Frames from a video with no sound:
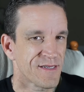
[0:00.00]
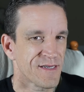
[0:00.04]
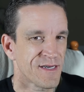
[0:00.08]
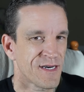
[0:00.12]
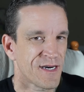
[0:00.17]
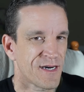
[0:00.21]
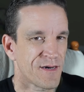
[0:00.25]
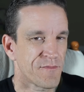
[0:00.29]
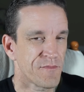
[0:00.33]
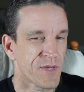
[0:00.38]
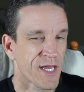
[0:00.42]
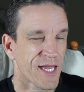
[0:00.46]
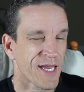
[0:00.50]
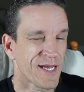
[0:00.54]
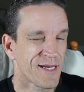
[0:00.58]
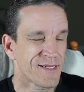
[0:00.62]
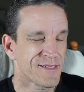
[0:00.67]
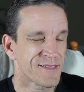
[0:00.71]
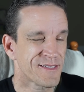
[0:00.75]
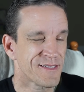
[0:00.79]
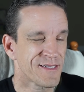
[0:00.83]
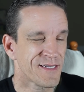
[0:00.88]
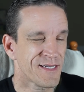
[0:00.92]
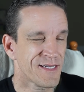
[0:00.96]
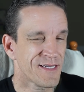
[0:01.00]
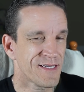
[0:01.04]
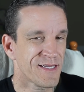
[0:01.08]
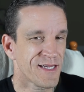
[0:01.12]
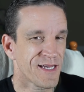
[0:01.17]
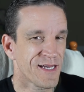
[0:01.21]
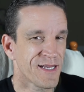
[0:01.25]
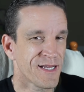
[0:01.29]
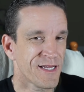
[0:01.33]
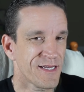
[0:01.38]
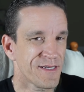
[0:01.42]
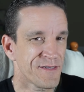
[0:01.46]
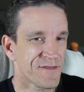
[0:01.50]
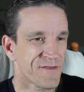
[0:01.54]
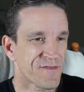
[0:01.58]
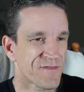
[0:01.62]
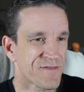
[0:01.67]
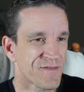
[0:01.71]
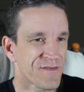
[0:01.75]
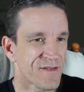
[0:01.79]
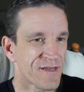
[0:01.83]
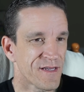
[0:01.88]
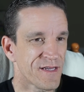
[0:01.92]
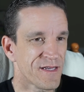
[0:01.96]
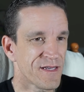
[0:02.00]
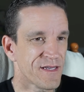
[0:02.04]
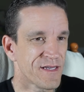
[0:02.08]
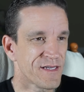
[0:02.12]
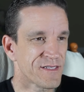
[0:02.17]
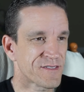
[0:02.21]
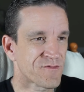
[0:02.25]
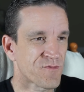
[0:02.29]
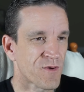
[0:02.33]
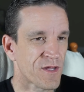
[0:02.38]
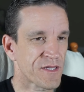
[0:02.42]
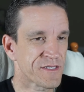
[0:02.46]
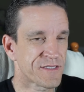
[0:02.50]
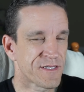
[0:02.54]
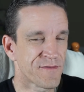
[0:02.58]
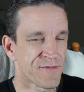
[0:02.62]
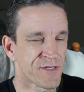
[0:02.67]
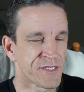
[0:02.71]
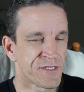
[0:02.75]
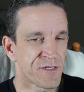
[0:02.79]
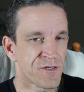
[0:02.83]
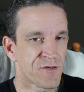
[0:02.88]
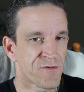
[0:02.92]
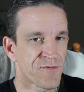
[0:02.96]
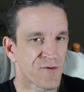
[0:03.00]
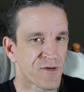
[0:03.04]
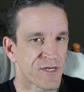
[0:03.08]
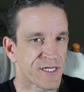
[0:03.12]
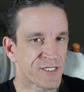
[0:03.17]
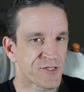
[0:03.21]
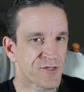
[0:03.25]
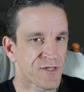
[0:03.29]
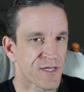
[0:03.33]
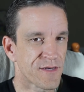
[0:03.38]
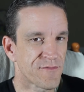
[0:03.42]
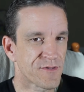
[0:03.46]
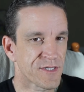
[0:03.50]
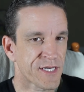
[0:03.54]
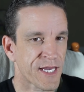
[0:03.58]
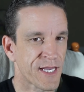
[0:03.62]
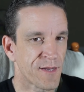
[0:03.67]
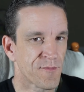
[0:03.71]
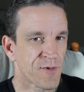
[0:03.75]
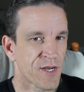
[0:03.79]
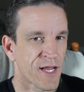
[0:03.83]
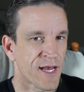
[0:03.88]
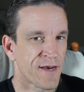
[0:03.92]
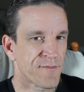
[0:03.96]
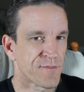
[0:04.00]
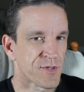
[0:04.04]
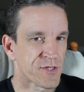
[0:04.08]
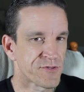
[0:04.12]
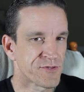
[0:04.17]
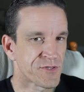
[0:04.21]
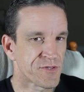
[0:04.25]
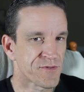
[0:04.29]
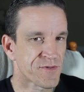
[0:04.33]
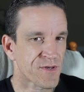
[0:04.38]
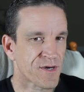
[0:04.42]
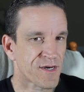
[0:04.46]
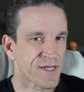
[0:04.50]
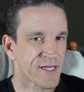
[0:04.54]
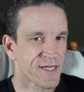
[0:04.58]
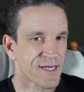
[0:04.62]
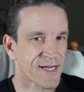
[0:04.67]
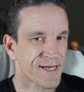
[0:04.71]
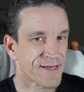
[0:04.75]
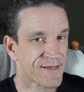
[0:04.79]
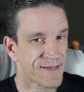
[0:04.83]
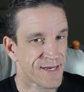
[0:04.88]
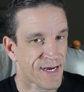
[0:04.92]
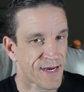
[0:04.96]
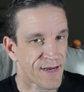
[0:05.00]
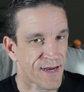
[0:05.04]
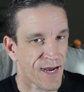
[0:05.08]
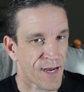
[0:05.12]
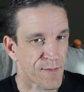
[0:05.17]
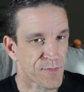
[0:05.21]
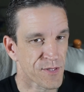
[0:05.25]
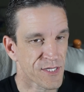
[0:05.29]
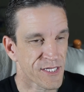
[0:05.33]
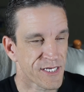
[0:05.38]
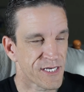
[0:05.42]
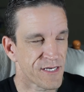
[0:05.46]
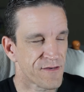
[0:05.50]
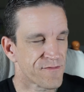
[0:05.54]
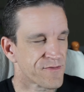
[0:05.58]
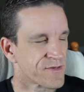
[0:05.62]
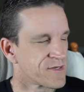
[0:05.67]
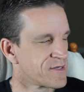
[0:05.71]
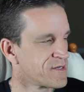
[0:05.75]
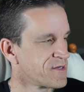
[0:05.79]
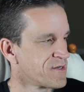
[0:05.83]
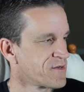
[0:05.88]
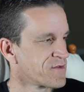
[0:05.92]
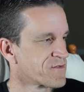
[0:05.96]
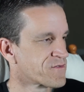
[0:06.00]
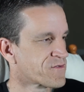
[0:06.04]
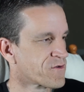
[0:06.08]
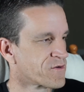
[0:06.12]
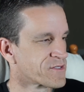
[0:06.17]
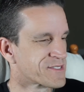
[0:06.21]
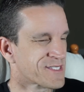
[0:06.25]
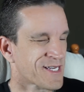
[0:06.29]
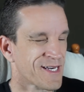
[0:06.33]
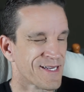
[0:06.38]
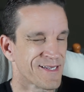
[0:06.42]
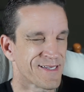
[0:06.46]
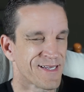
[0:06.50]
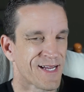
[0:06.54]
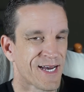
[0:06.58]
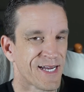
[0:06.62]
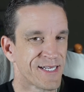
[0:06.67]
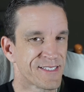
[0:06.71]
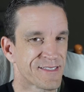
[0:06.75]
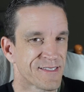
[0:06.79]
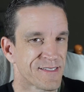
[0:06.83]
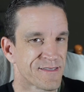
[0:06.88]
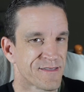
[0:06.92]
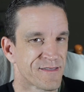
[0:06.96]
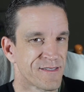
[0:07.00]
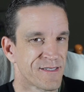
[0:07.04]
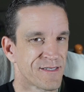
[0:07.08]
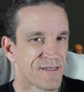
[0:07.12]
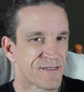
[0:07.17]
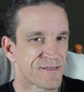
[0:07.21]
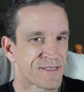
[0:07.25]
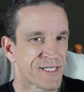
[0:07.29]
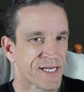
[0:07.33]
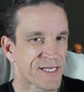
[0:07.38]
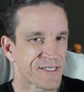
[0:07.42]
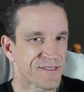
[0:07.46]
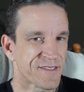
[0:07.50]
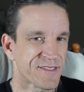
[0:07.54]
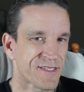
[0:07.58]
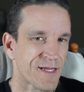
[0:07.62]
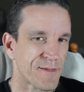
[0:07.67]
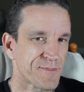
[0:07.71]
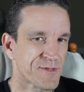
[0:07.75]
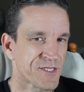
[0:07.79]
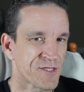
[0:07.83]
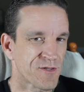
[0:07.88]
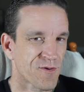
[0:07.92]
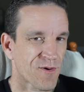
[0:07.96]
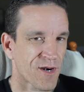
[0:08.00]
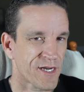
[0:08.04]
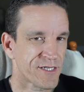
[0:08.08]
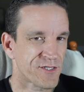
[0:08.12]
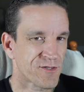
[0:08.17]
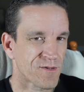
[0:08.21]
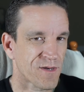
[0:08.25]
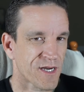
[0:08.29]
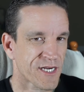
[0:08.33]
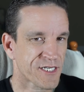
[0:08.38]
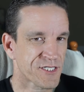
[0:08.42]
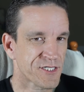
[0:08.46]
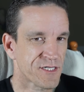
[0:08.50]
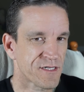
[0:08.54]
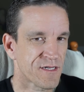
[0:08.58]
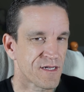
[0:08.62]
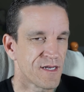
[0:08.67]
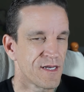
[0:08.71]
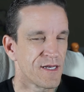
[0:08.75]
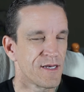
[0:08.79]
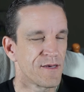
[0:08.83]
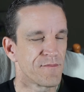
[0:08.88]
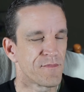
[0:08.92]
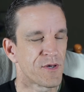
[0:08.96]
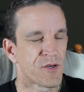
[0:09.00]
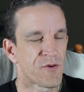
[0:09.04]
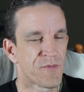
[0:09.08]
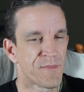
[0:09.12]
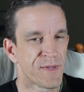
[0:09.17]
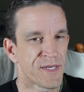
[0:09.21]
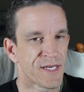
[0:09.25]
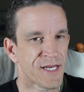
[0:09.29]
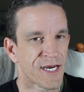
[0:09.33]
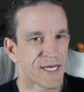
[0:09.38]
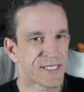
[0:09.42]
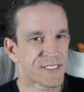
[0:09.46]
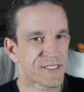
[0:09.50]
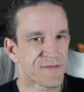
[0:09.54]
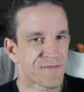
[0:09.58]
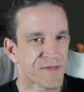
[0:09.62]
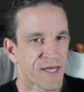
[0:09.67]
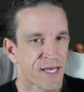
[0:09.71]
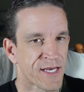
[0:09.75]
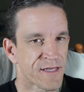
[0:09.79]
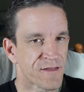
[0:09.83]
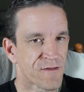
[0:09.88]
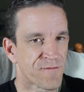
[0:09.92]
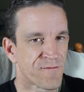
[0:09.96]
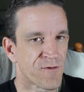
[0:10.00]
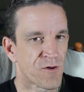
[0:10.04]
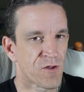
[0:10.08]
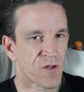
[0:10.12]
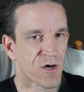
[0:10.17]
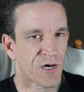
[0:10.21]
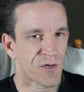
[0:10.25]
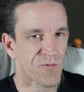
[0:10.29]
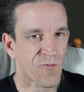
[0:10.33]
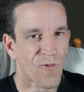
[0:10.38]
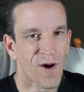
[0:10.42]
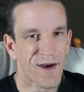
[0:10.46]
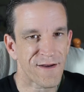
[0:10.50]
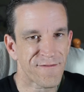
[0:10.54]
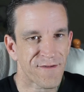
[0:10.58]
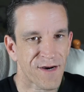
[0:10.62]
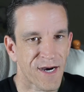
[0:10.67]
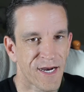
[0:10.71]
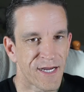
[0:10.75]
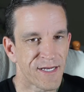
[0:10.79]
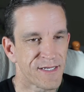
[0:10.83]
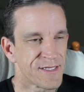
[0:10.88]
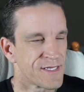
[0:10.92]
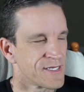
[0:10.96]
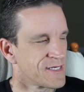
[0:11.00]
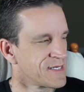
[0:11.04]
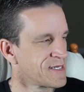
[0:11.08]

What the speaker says: And it's relatively new for an entry-level camera to have Bluetooth on it, I believe. So it's kind of nice that they're taking steps in the right direction. But it would be nice if they had the full-on Wi-Fi.